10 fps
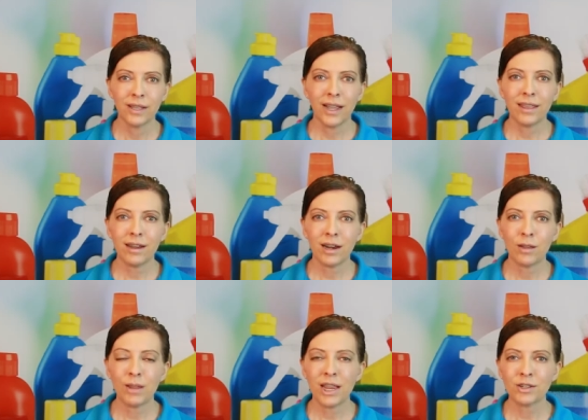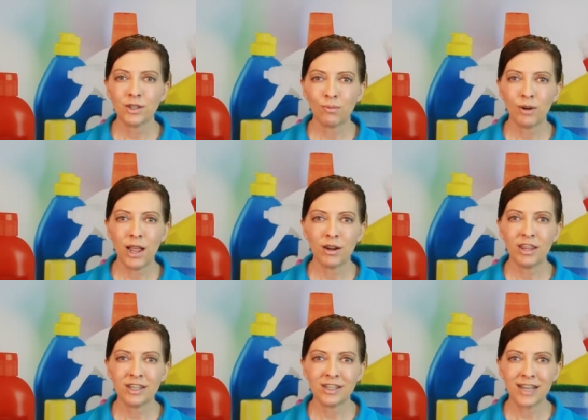Hi there, I'm Angela Brown, and
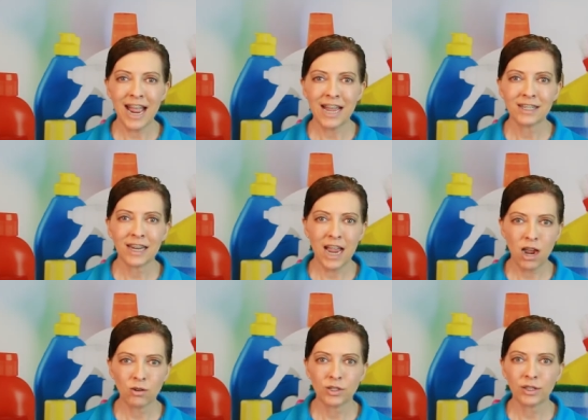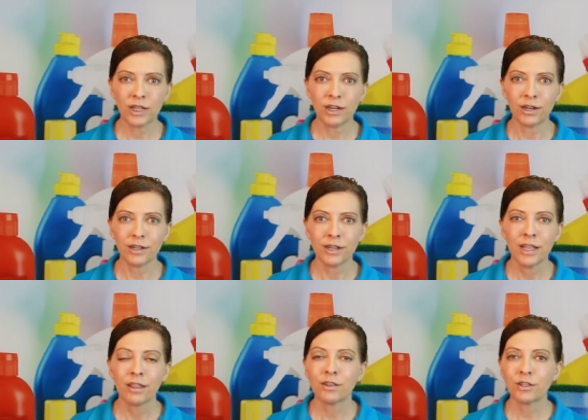this is Ask a House Cleaner.
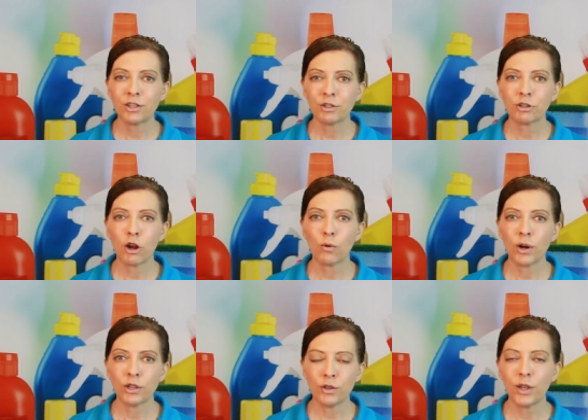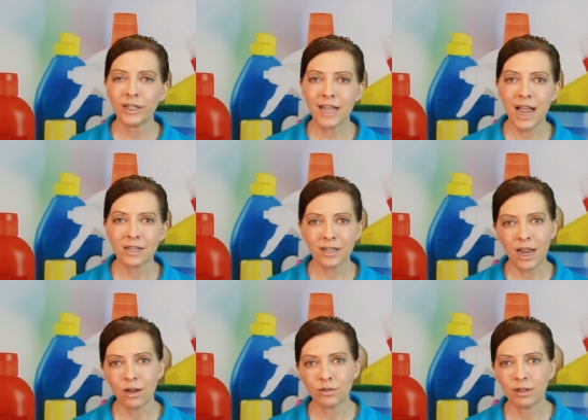This is the show where you get to ask a
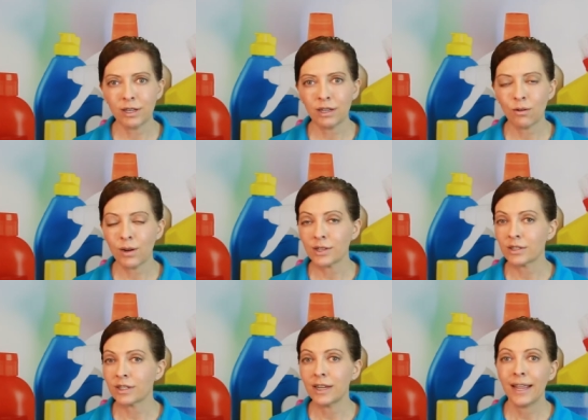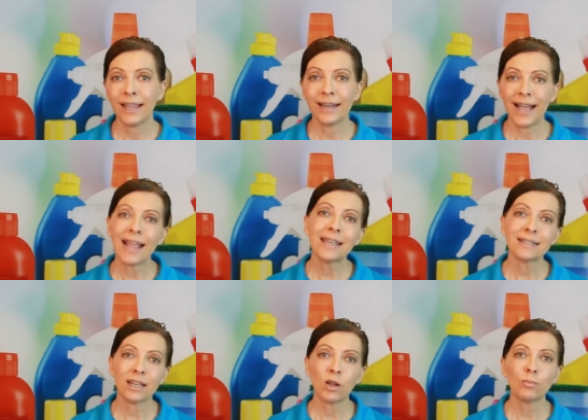house cleaning question, and I get
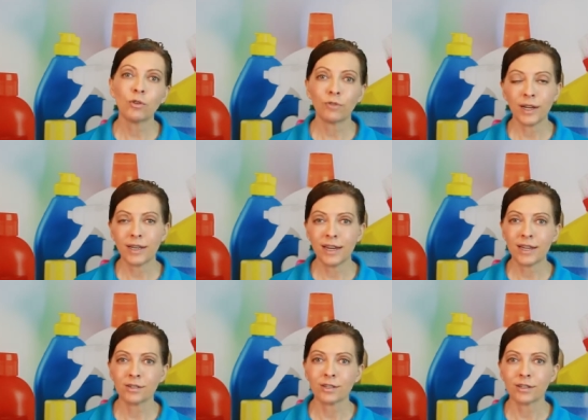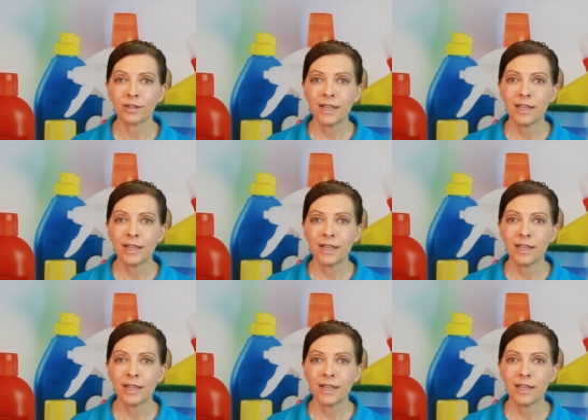to help you find an answer.